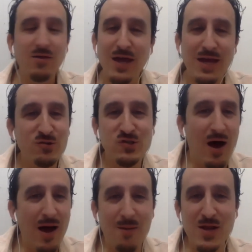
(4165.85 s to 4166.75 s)
like you
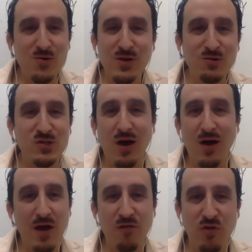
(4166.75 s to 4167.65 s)
saw, I mean, you saw
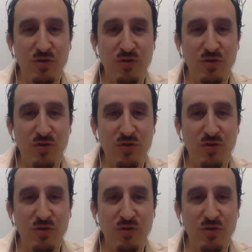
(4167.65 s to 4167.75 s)
enough